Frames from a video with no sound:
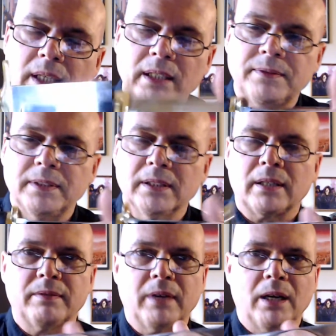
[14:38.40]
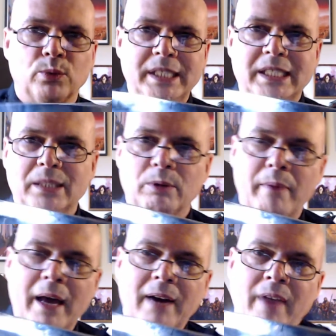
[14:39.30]
and I feel like I've got a reasonable
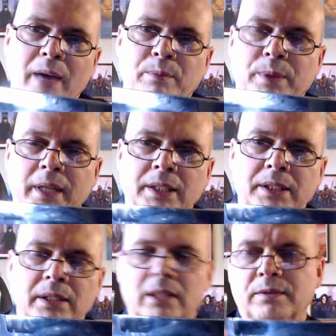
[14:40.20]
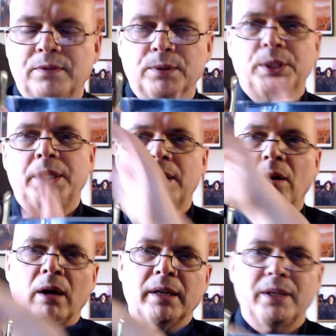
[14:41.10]
amount of hand protection, not the full D
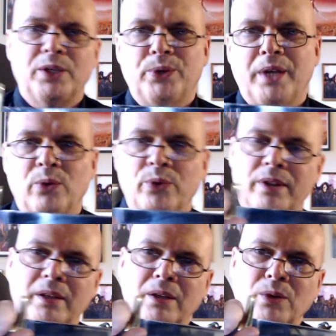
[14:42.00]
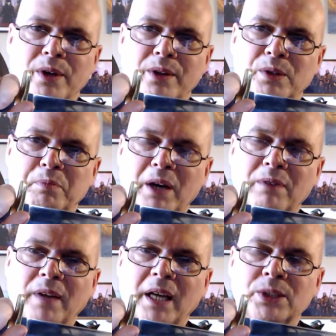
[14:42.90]
guard that you'd get with, one of those
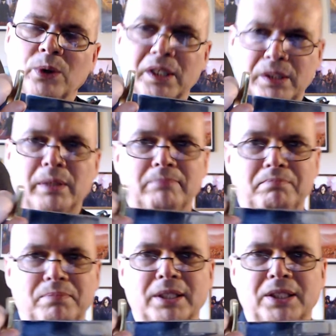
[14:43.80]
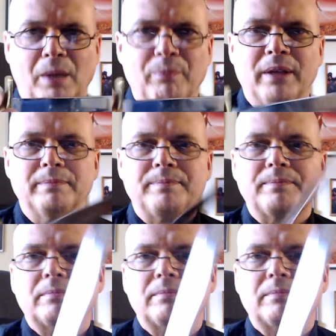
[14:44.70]
butterfly swords, but something.